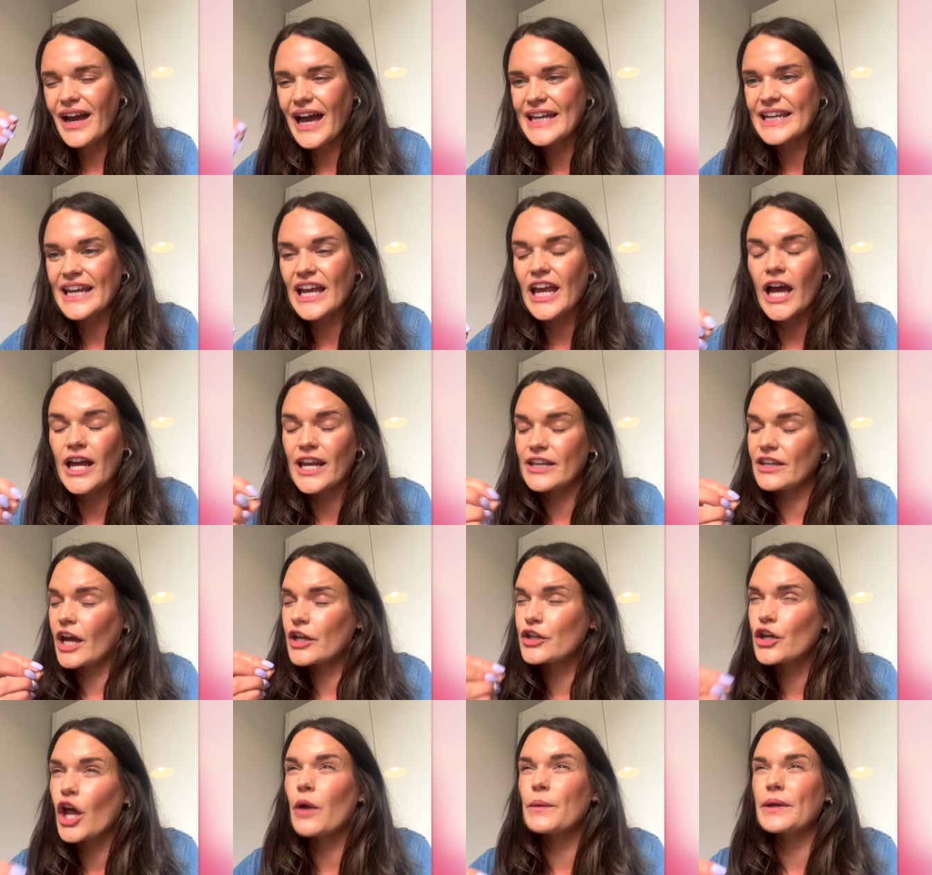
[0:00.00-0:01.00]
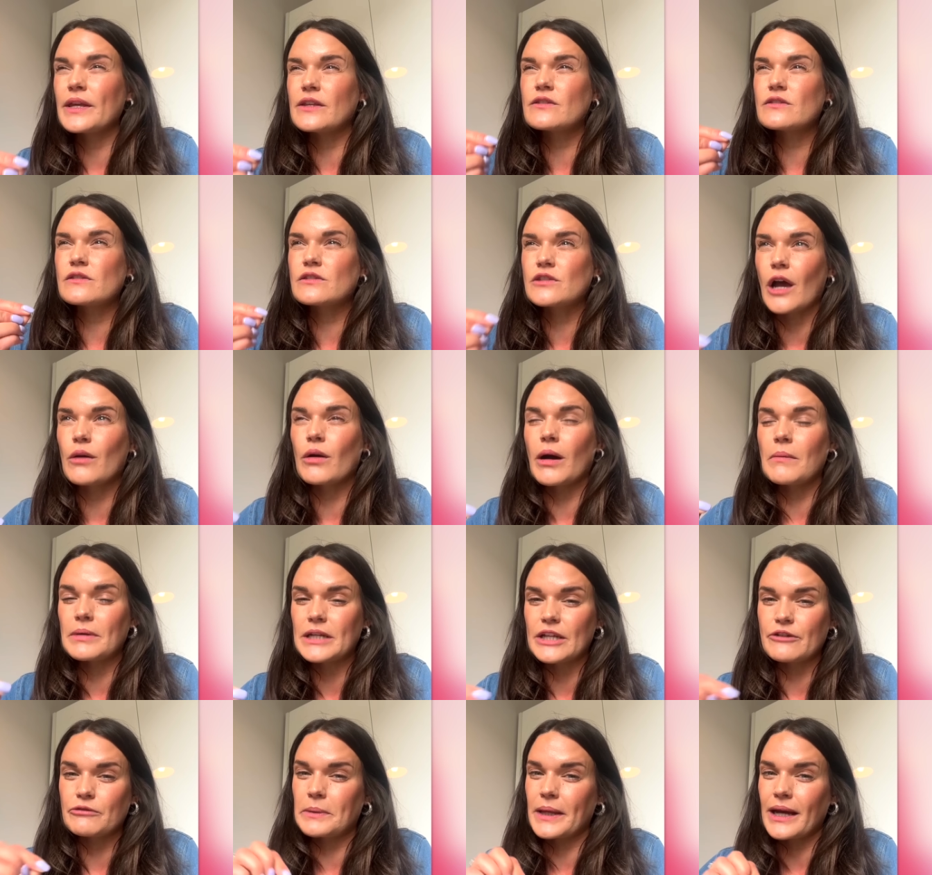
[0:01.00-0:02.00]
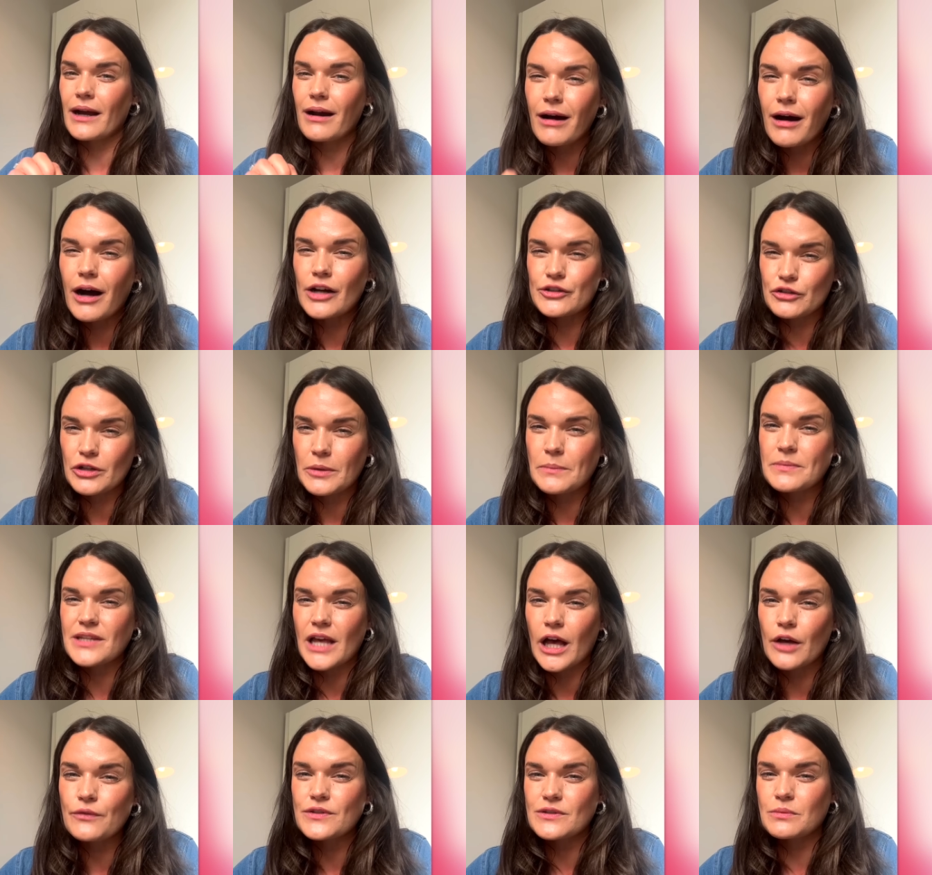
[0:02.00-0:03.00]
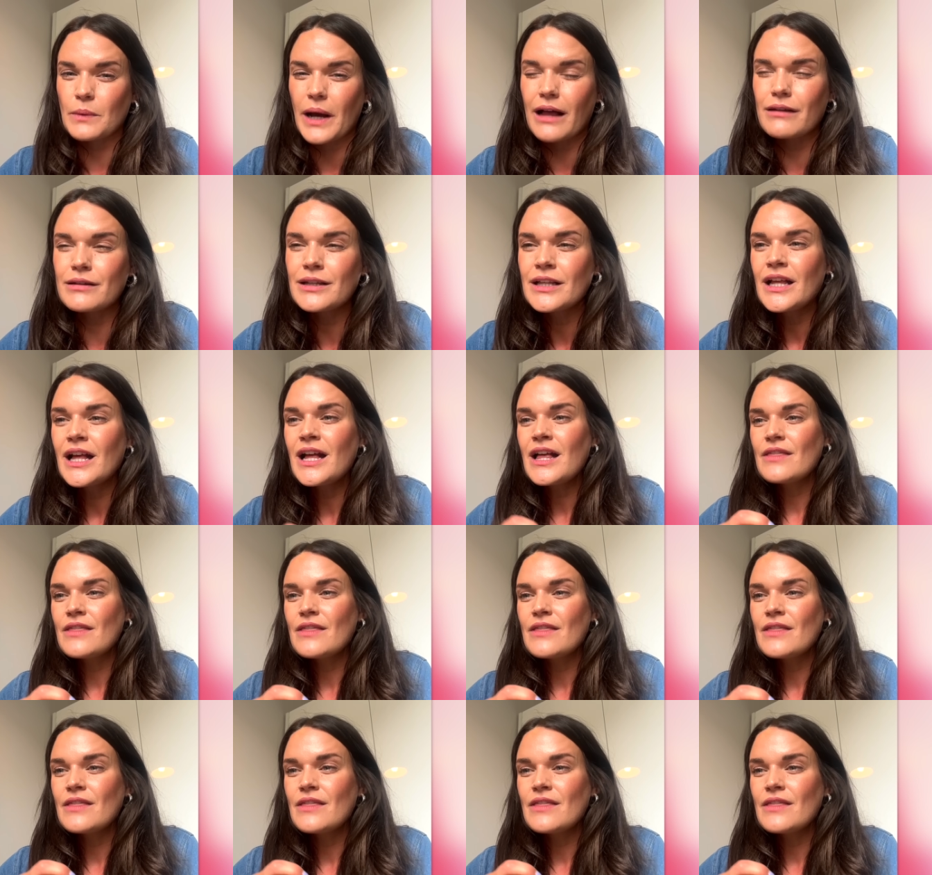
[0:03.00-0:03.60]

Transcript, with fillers: and, it, and, I know he's so unbelievably hard on himself as well.